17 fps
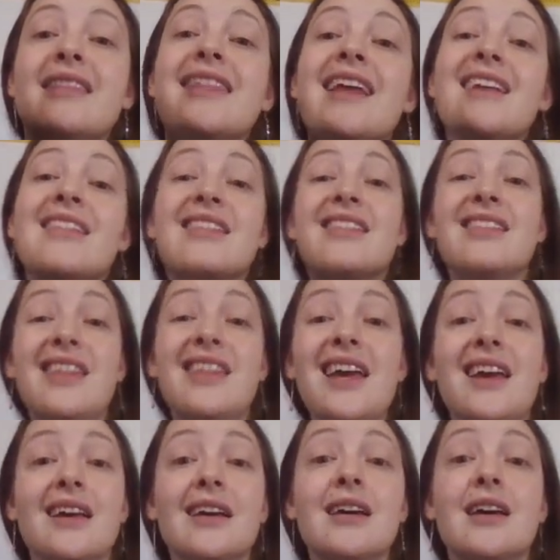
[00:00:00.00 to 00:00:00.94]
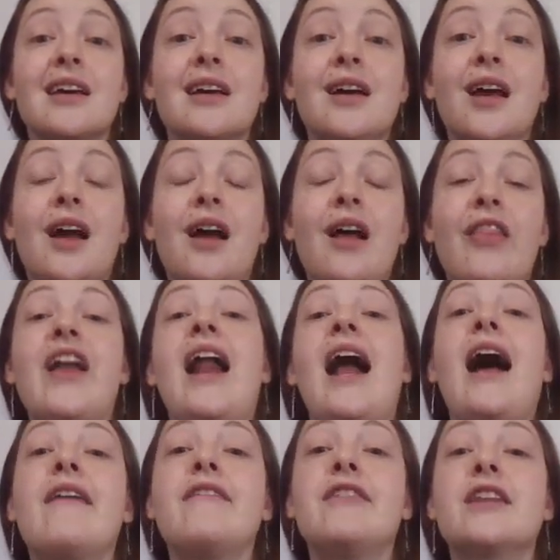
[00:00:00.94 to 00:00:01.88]
They think that
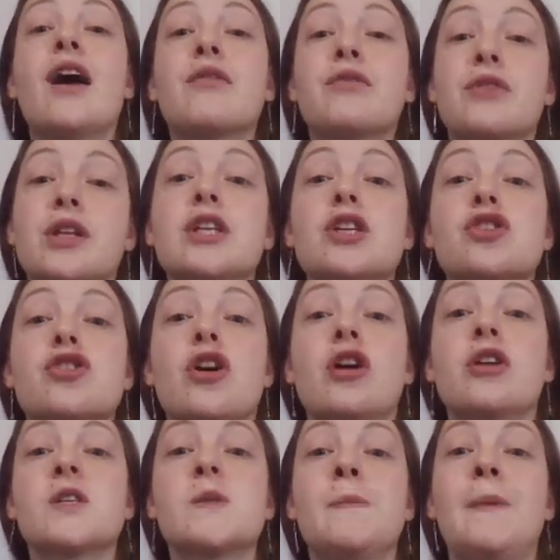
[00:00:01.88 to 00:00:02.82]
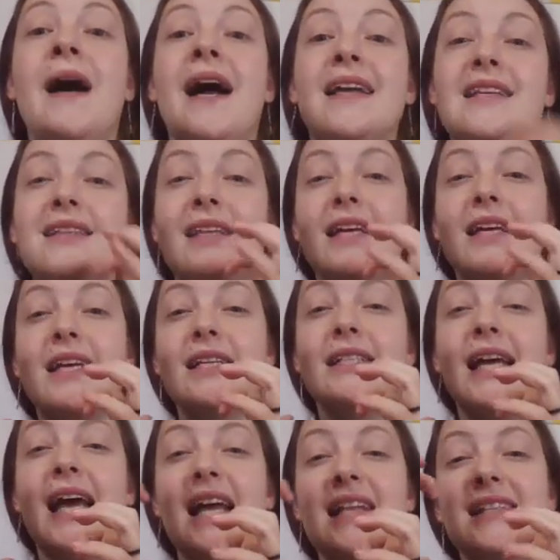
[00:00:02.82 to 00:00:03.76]
having that really strong spine that they
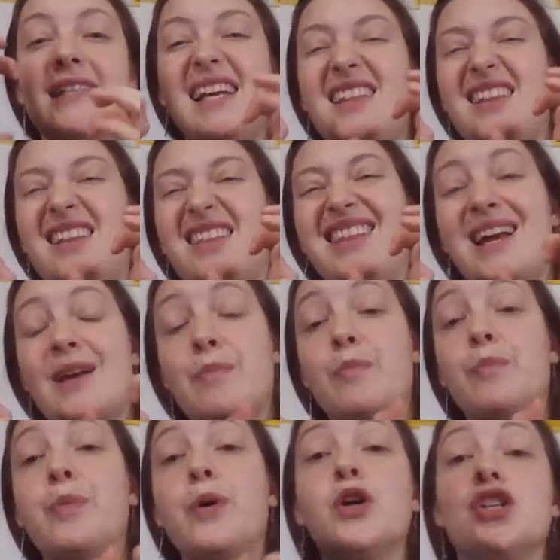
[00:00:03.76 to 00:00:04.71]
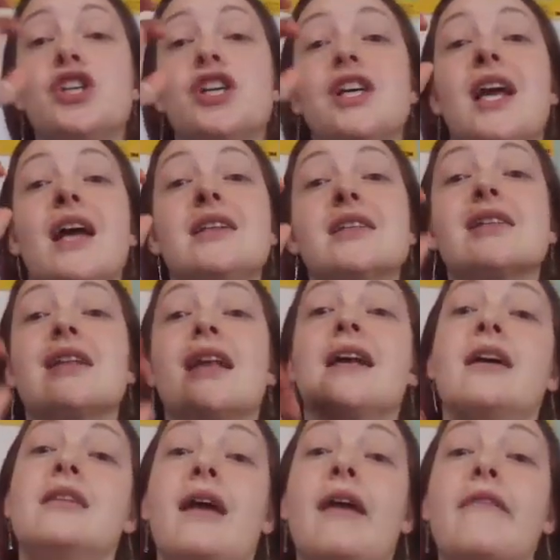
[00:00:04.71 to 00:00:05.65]
can tense and then like push against
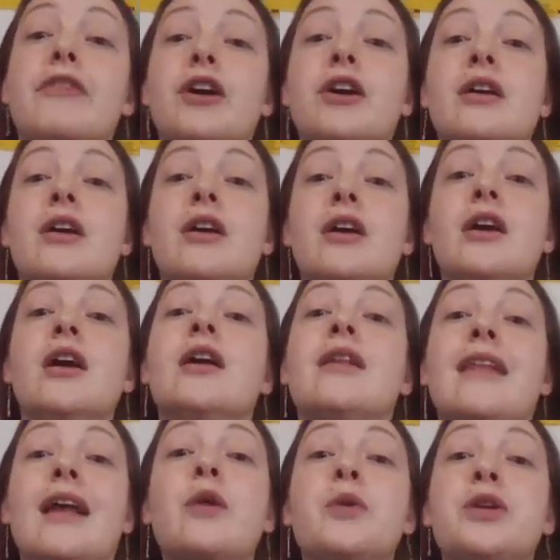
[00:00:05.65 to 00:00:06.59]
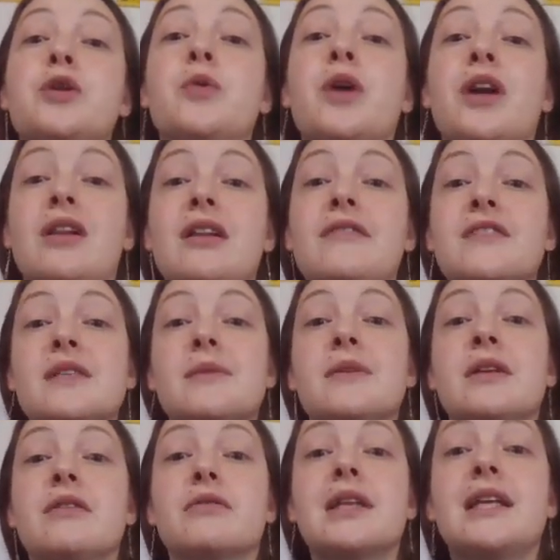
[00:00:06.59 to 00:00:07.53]
like a lever, like when you want to lift
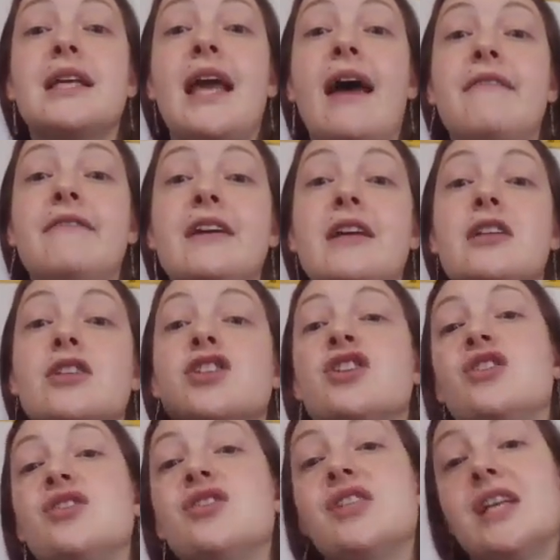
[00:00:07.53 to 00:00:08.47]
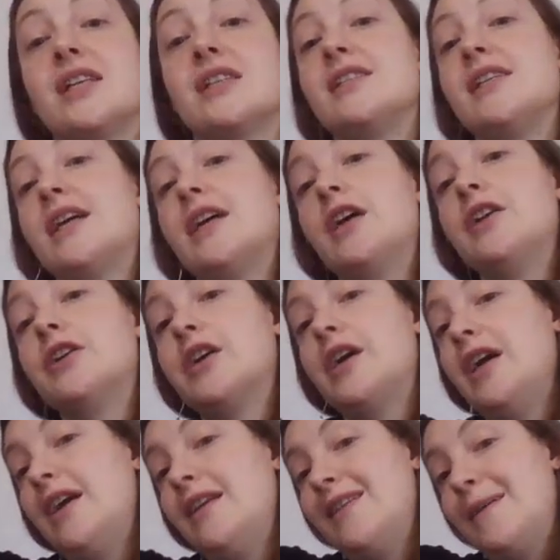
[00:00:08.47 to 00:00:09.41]
something really heavy and so you stick a stick under
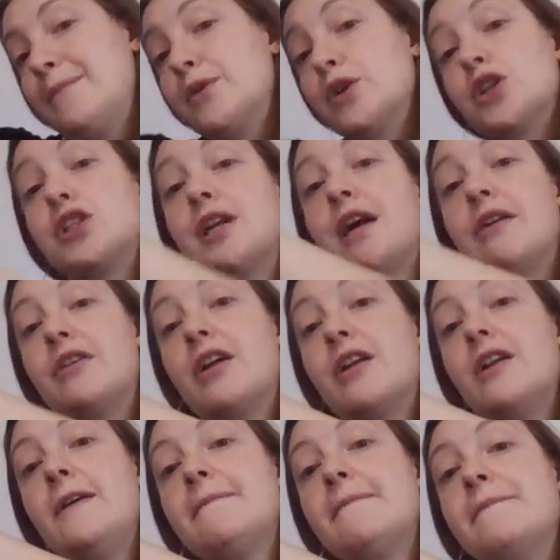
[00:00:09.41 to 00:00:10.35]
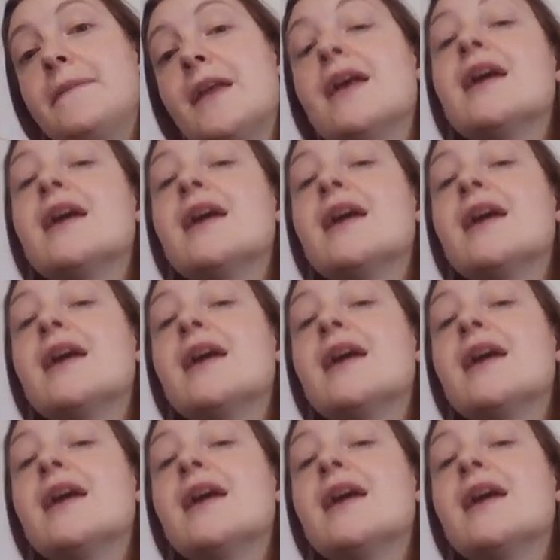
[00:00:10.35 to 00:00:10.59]
it and then push down on it,